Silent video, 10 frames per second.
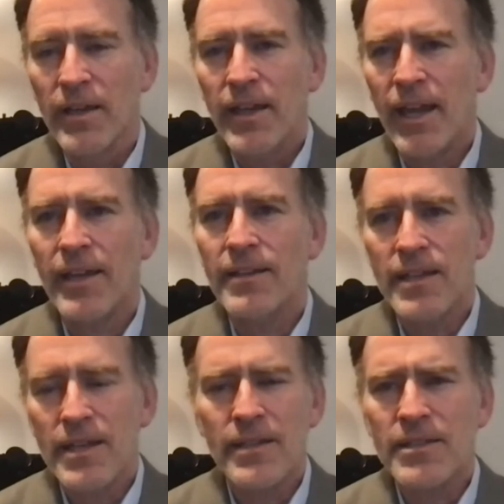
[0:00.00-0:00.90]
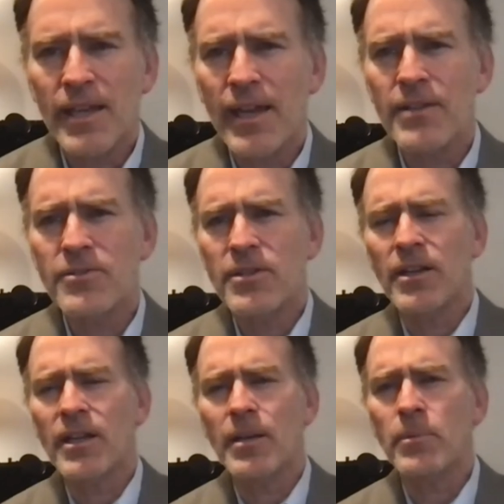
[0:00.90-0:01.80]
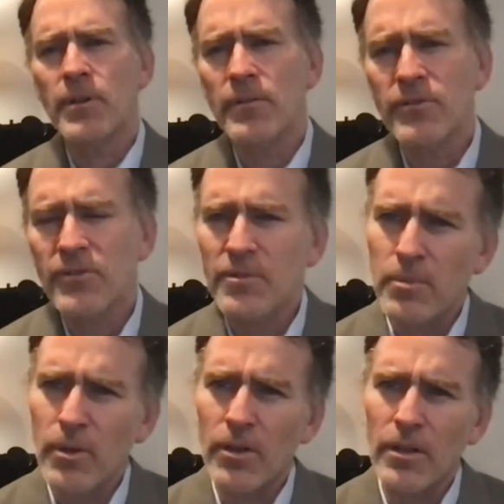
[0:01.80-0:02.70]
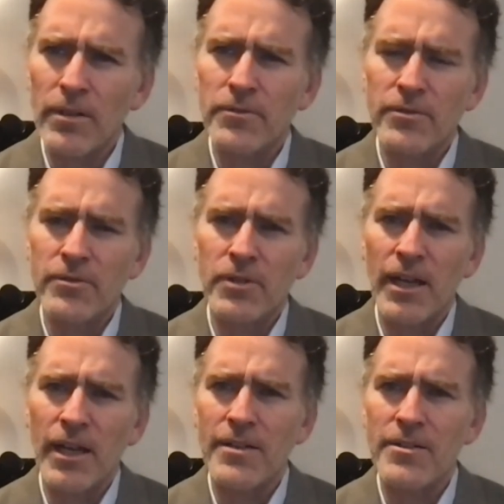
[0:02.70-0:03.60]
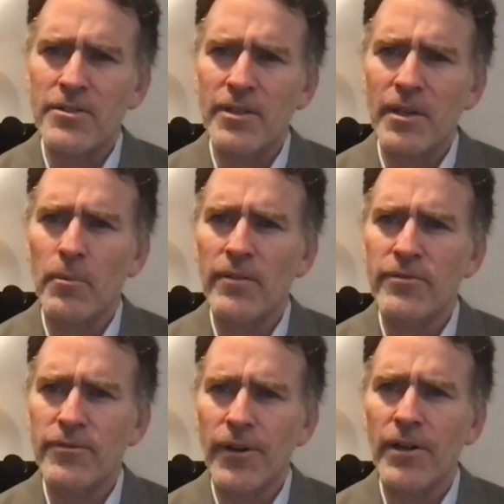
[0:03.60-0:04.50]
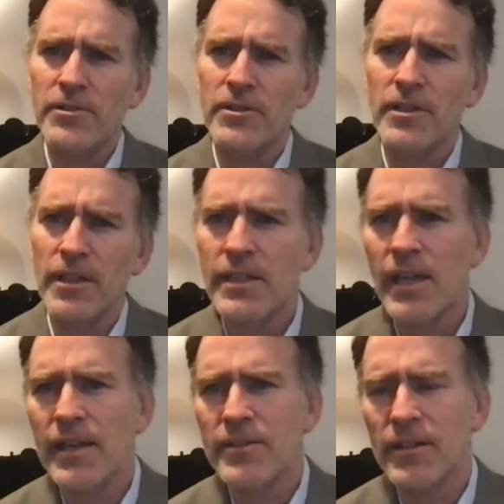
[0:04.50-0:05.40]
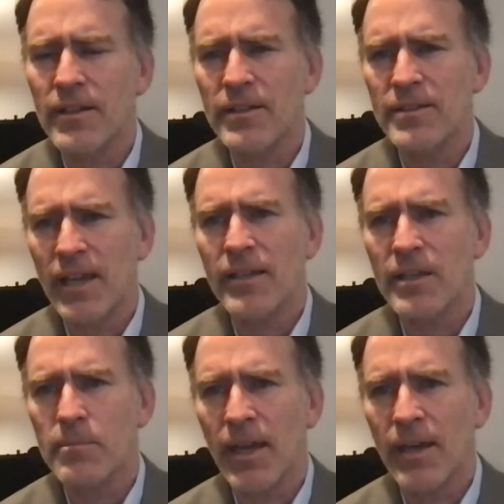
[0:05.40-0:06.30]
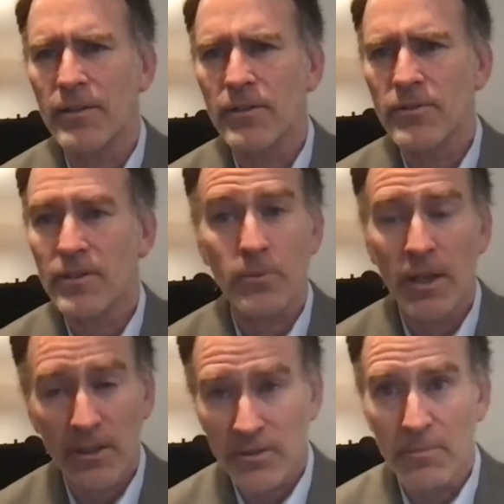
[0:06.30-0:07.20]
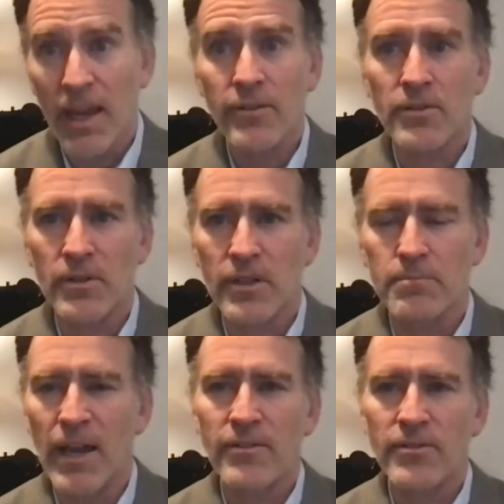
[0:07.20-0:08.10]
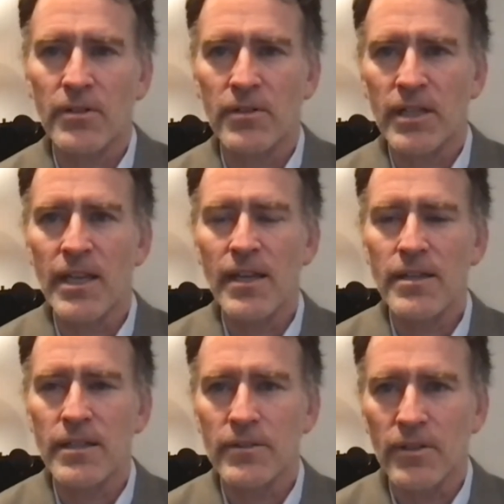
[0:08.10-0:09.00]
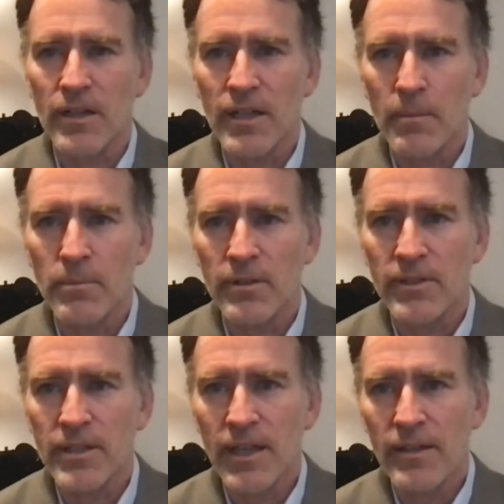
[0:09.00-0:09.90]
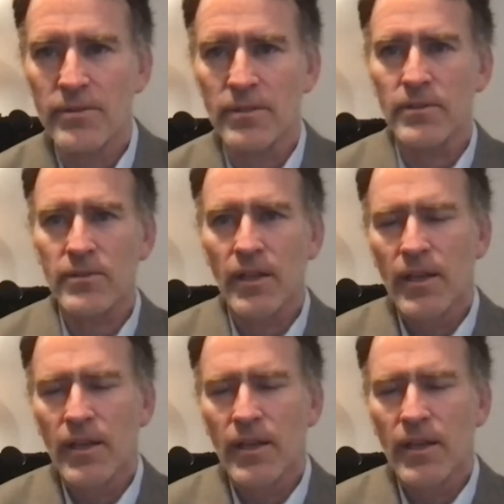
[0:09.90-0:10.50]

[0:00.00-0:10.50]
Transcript: And he engaged in a number of small, strange, somewhat farcial, occasionally deadly battles, as well as massacre, massacring Indians on a number of occasions,